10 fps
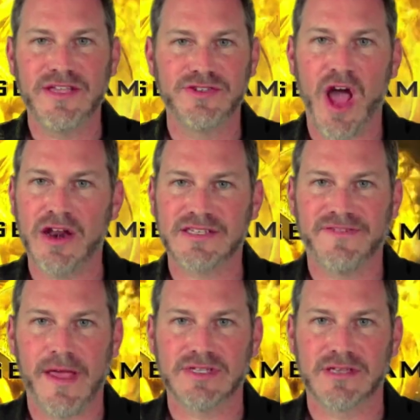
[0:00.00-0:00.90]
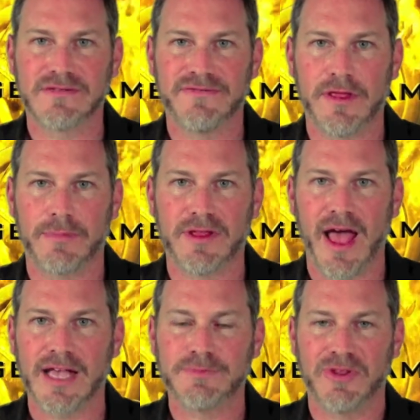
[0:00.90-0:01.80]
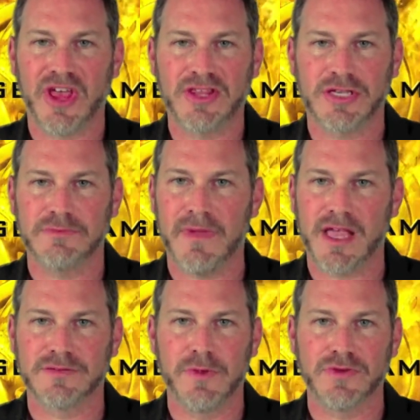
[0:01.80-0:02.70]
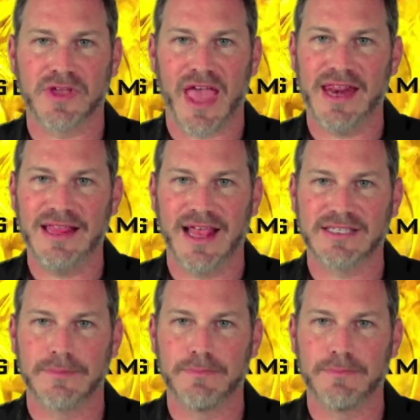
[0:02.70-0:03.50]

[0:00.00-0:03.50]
He's not as famous as Philip Glass, but that doesn't make his music any less